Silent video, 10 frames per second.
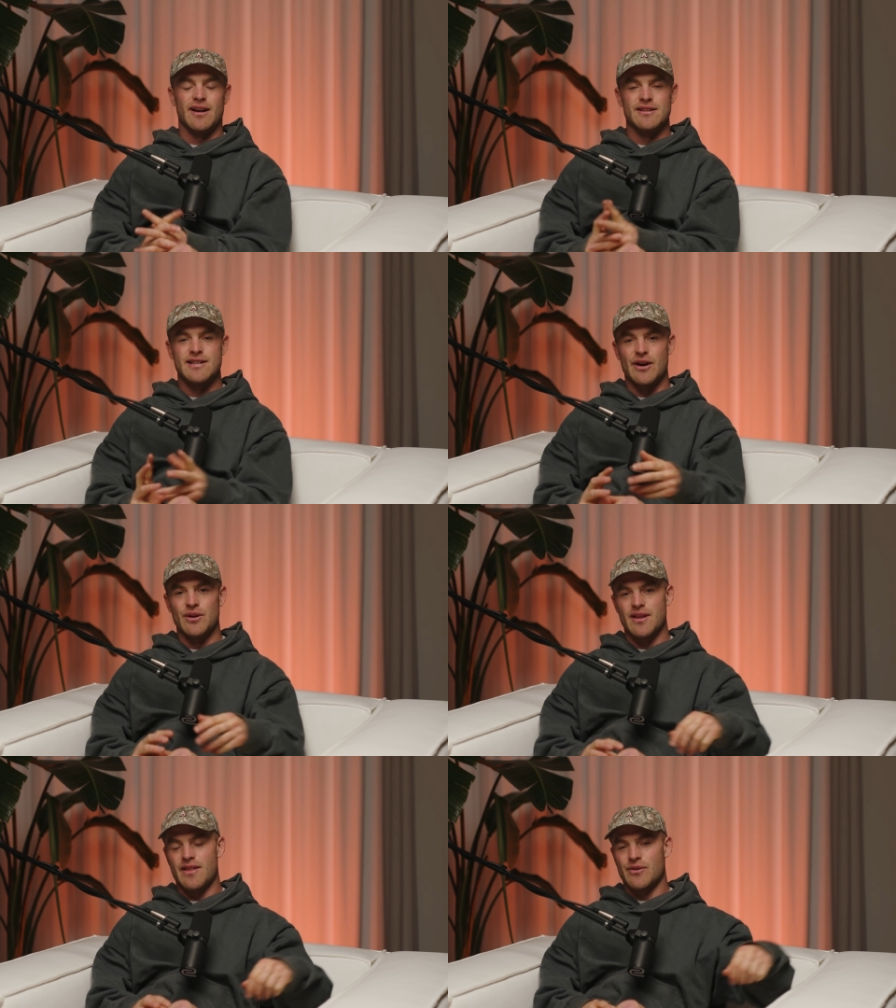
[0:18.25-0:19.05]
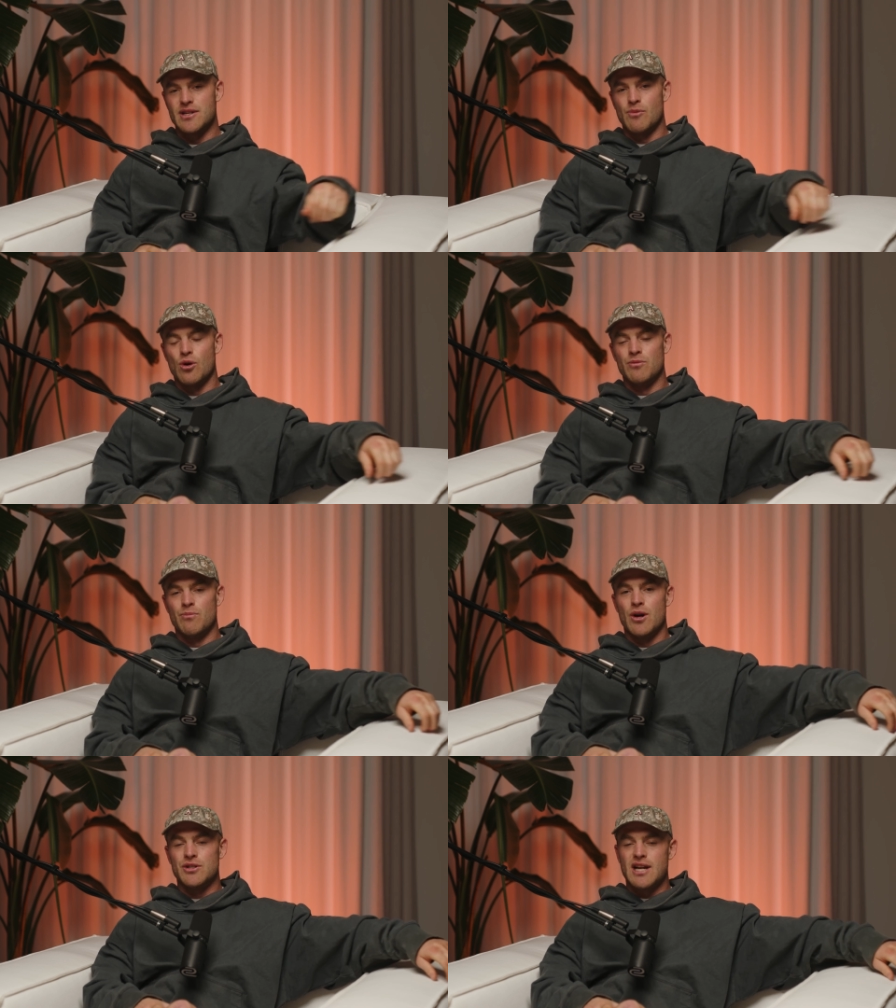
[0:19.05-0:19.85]
I can tell you that there is more
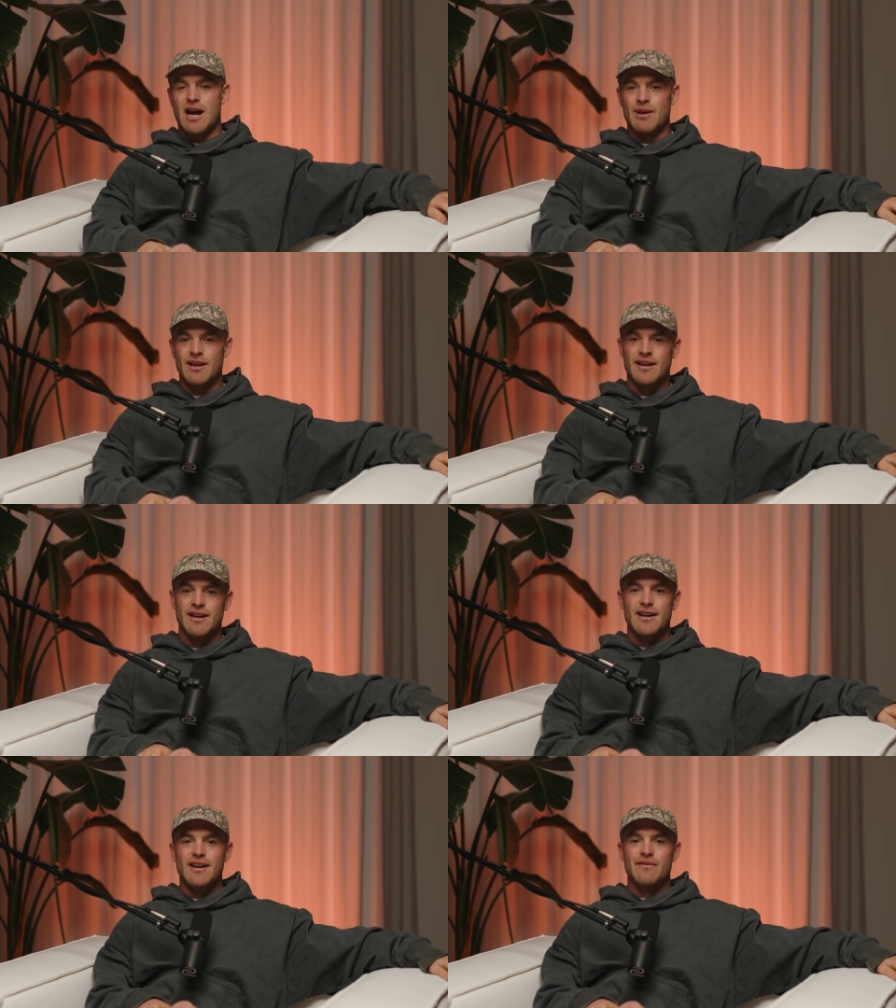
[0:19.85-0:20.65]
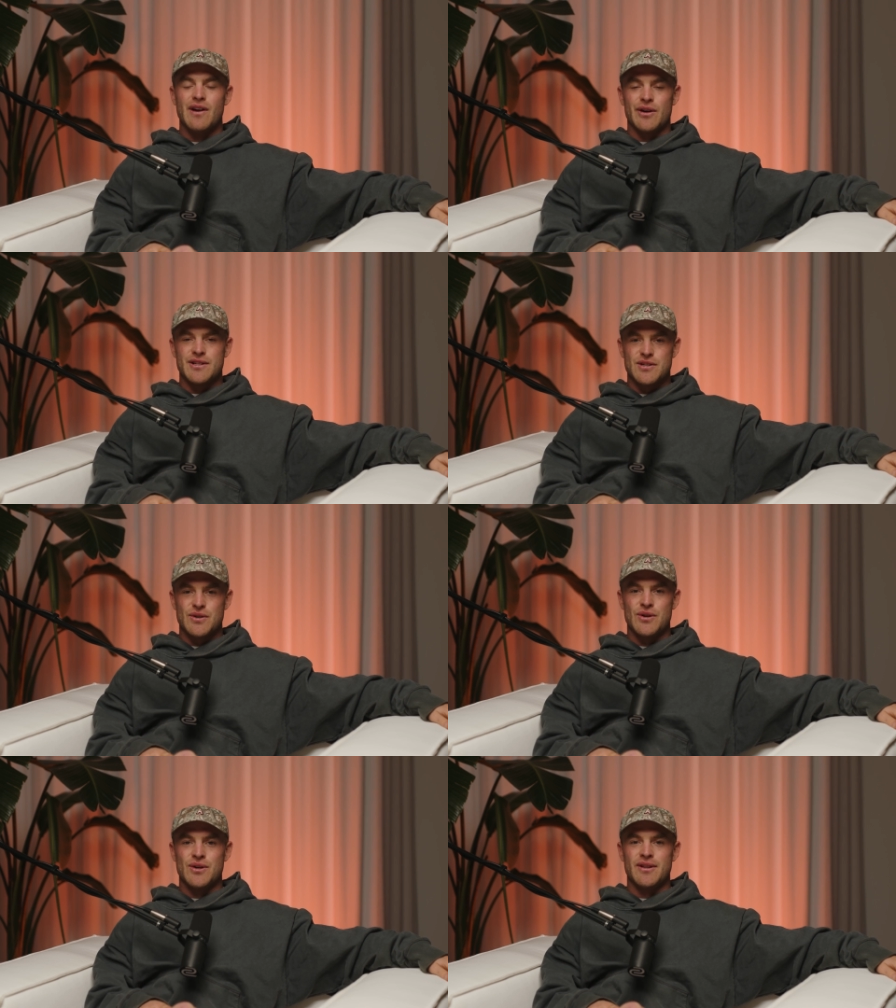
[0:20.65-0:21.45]
merch coming very
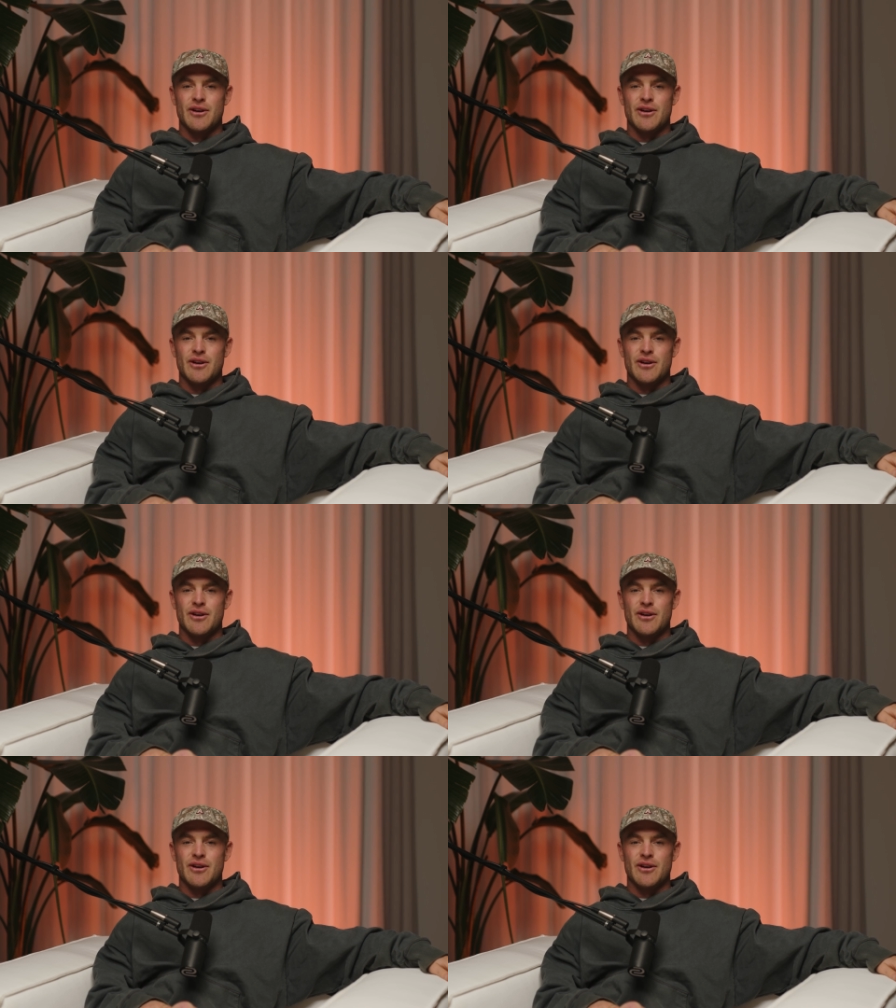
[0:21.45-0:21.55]
soon.